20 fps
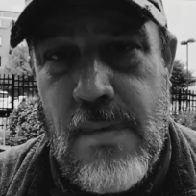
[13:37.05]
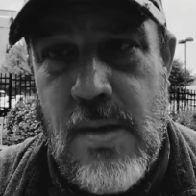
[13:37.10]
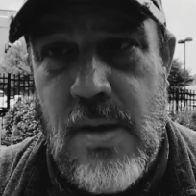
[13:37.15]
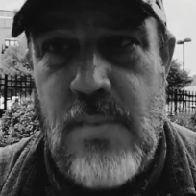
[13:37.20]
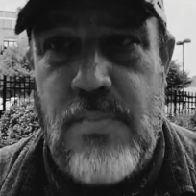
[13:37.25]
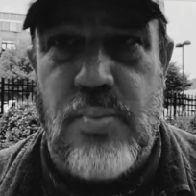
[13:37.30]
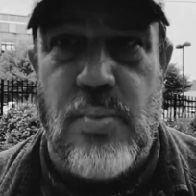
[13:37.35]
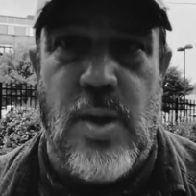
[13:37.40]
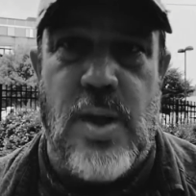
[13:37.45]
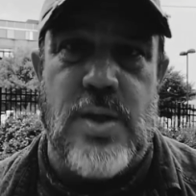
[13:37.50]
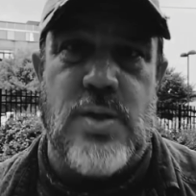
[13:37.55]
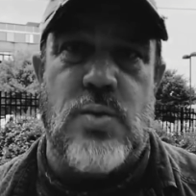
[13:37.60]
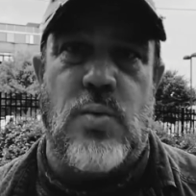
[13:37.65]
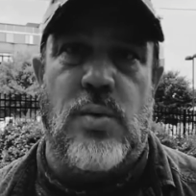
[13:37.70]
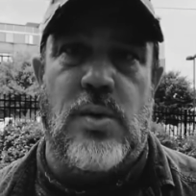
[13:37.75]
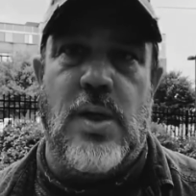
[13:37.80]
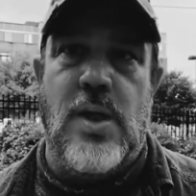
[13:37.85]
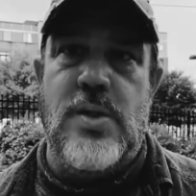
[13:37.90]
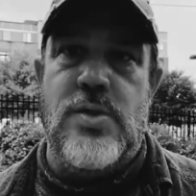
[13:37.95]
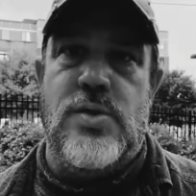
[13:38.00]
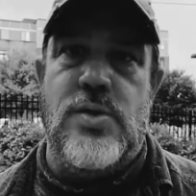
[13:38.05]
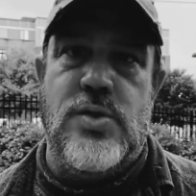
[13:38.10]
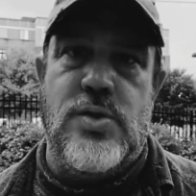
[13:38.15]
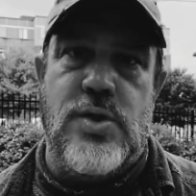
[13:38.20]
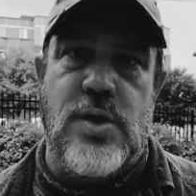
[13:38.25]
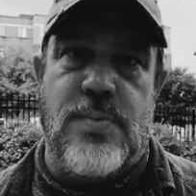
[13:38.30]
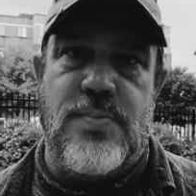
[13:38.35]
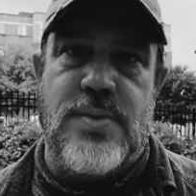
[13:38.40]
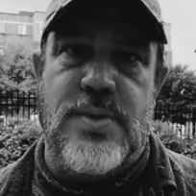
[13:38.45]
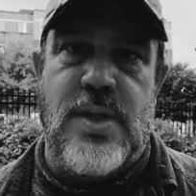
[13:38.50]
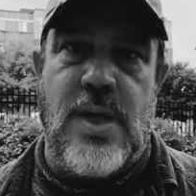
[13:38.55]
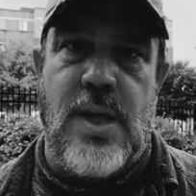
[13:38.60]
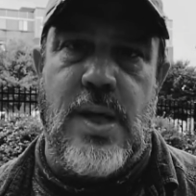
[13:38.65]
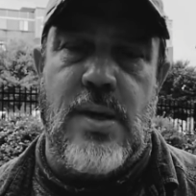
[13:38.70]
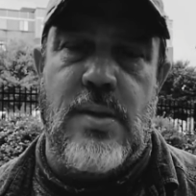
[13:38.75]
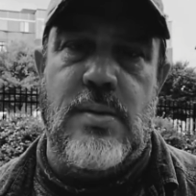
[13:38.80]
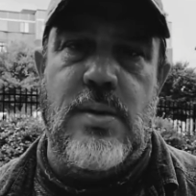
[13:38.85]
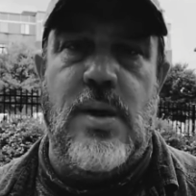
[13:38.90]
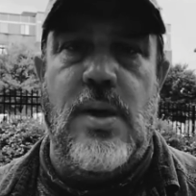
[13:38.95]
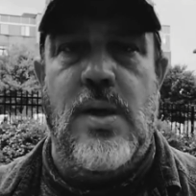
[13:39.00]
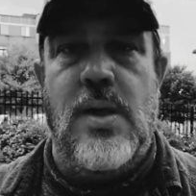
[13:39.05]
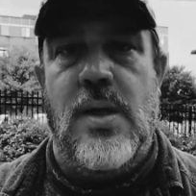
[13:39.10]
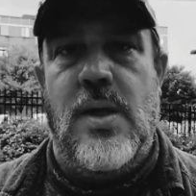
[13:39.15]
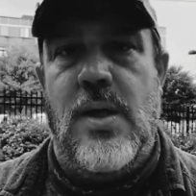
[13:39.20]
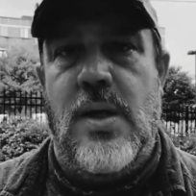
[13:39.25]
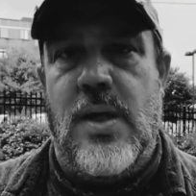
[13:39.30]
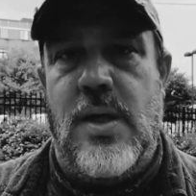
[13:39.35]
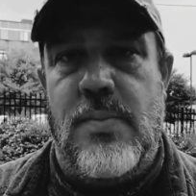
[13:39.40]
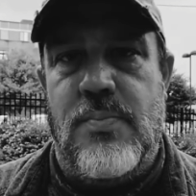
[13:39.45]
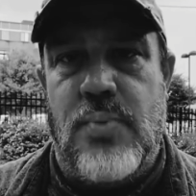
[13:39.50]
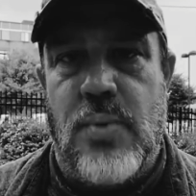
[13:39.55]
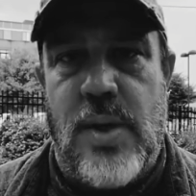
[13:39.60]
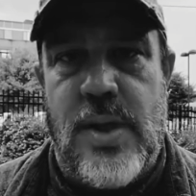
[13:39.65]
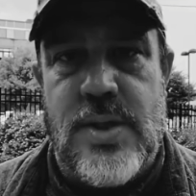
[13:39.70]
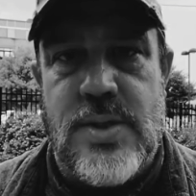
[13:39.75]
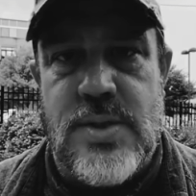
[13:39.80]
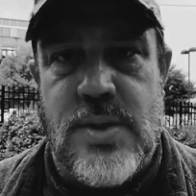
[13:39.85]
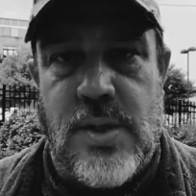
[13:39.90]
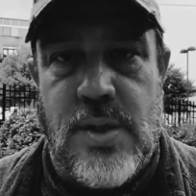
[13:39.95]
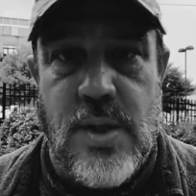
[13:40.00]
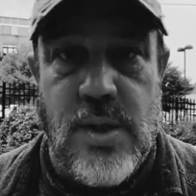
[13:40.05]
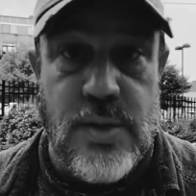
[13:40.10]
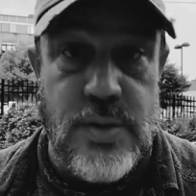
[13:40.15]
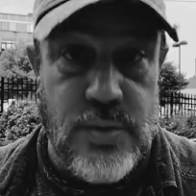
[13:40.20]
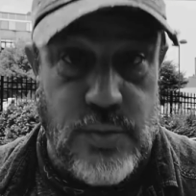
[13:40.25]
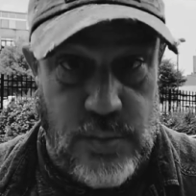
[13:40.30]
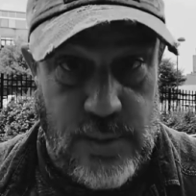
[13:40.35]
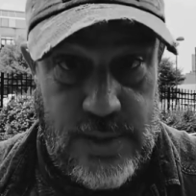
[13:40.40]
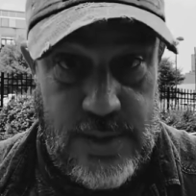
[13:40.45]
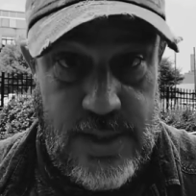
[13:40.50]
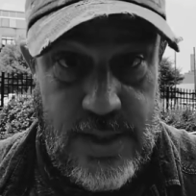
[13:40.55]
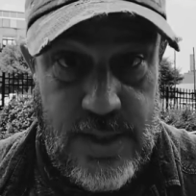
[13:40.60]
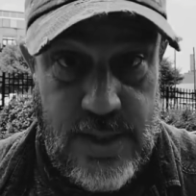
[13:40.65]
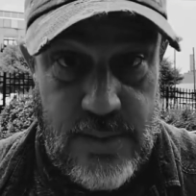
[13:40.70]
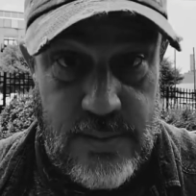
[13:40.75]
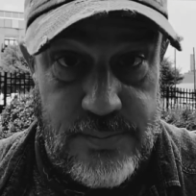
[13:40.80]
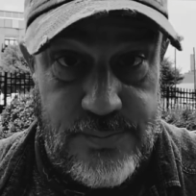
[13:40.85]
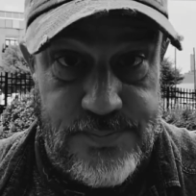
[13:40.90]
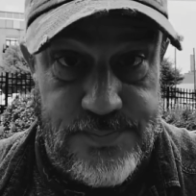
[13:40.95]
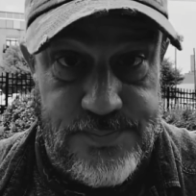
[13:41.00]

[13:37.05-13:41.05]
It breaks relationships down. It breaks the country down.